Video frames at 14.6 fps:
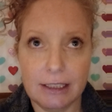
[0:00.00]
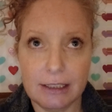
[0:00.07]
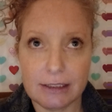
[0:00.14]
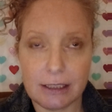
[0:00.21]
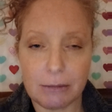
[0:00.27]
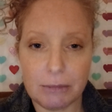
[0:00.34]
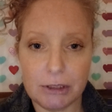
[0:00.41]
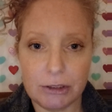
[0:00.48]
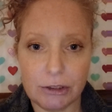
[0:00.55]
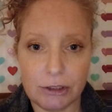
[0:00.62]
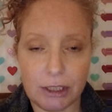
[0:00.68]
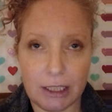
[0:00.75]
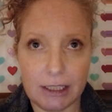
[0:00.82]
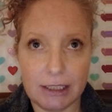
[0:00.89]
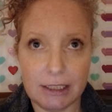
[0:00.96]
Someone's
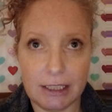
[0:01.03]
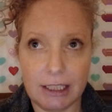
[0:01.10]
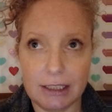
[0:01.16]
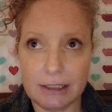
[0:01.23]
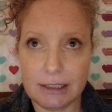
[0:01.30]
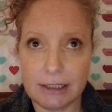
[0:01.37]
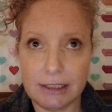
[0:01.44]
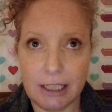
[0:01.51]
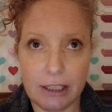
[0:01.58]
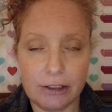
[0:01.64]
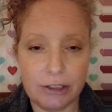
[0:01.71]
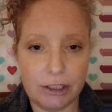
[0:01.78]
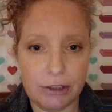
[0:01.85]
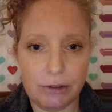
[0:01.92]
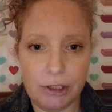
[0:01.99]
trying to tell
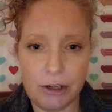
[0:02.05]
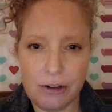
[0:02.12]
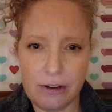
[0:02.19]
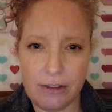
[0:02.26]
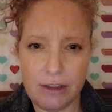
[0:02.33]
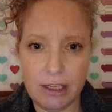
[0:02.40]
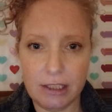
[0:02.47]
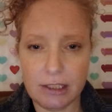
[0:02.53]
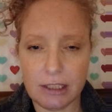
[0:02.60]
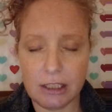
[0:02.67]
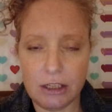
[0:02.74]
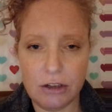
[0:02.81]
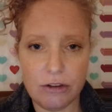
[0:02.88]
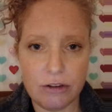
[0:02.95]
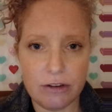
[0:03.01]
you you're this
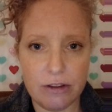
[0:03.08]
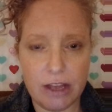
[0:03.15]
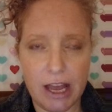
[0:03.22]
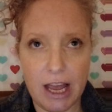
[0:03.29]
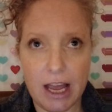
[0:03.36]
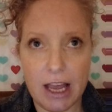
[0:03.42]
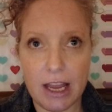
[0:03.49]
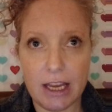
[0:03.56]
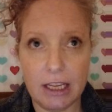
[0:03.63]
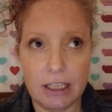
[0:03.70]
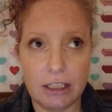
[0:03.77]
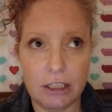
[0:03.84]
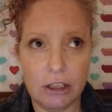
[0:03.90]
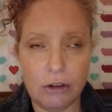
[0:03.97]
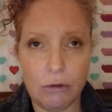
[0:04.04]
and you're that
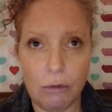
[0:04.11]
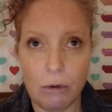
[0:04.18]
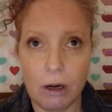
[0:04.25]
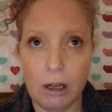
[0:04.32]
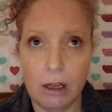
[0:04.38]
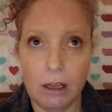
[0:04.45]
and you